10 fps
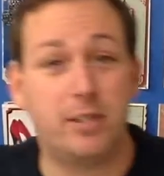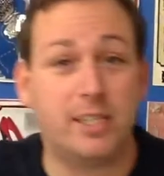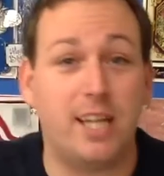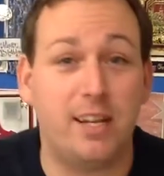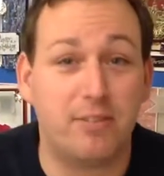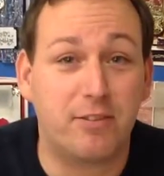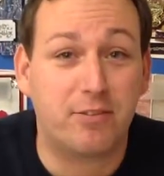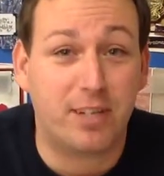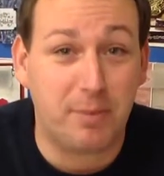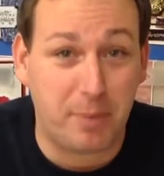get 10 for
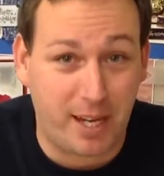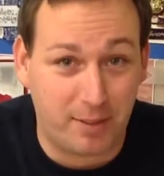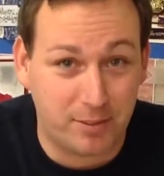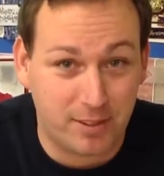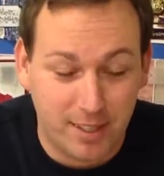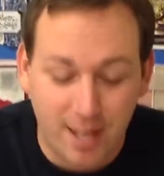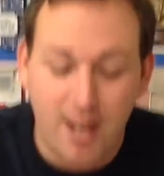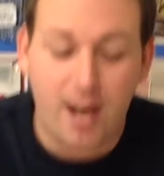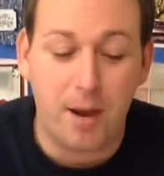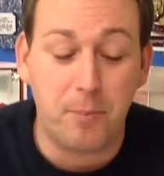£3,
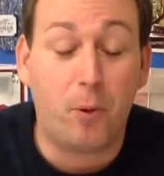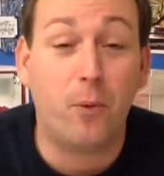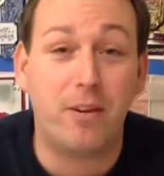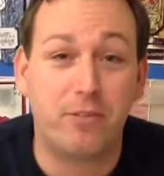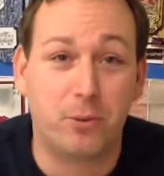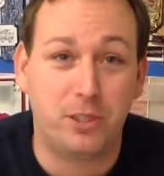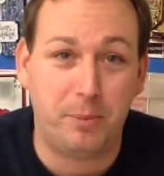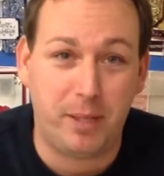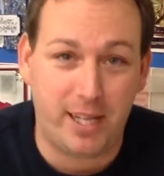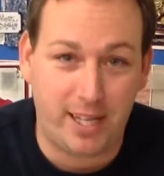or they're
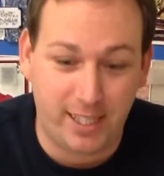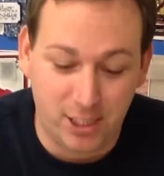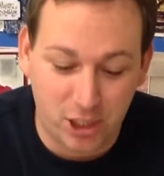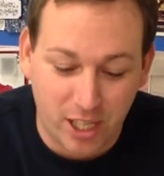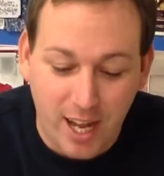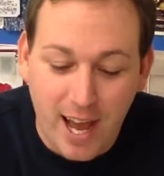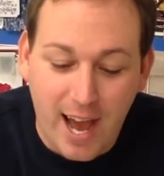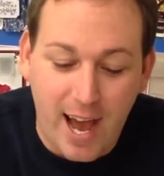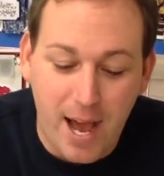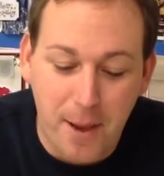40p each.
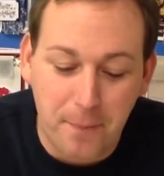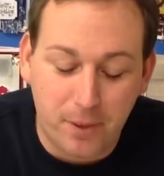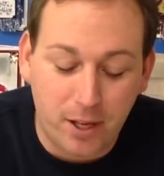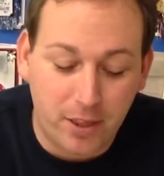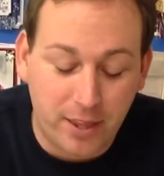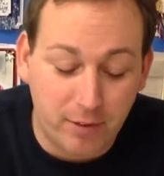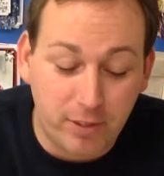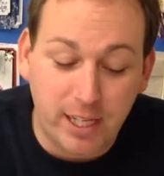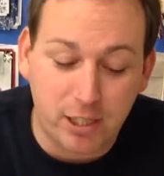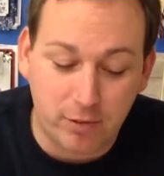They're
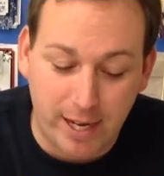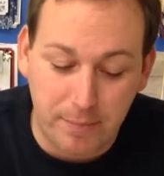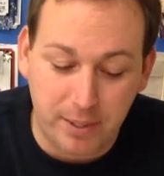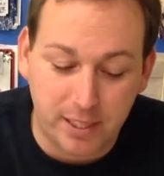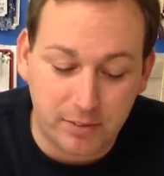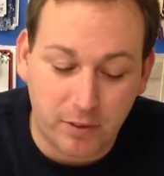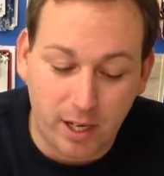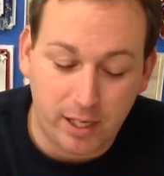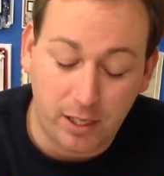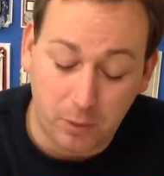really great because of
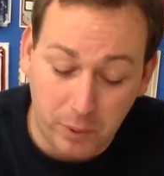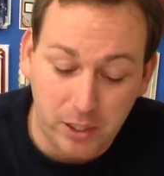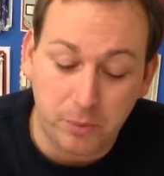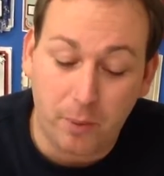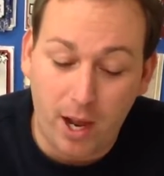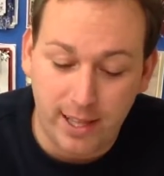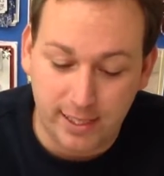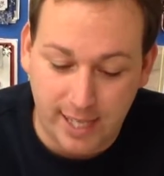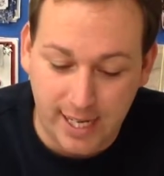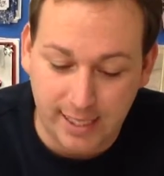when you buy
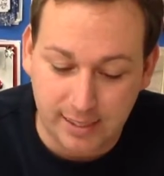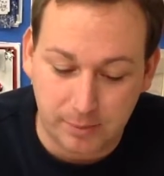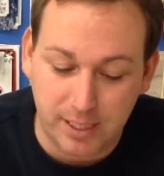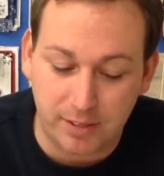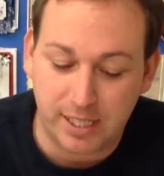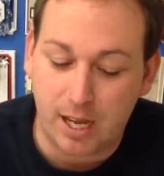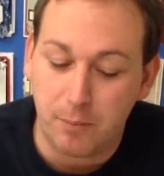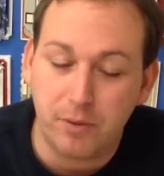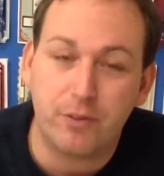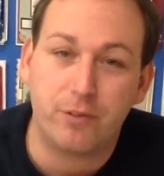the case themselves, they
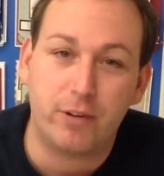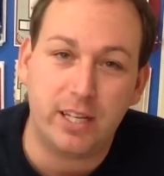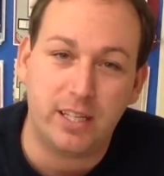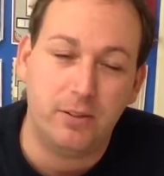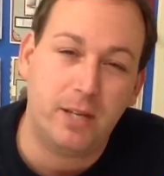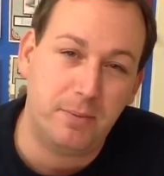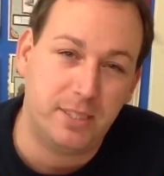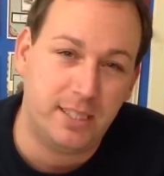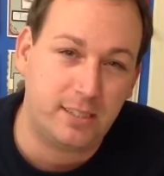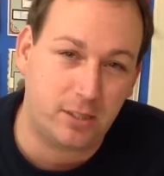come with a ring that you keep
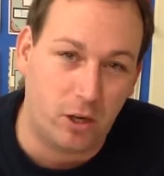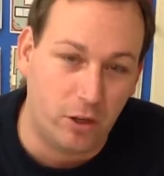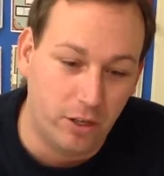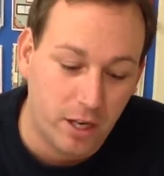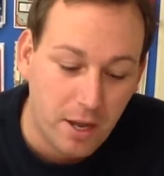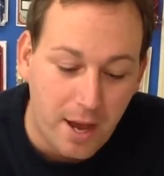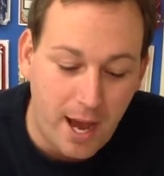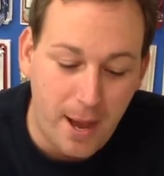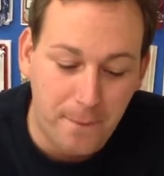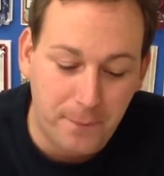the disc on,
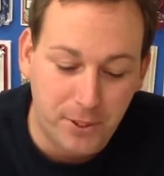but